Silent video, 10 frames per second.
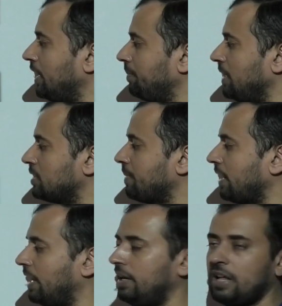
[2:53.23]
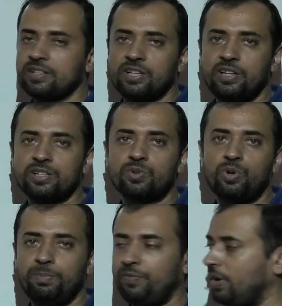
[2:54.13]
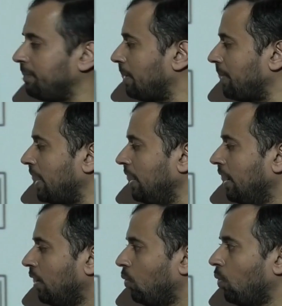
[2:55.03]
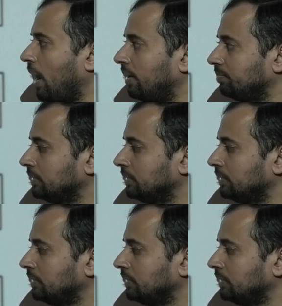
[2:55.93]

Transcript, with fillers: It means my correct answer is going to be frame number one.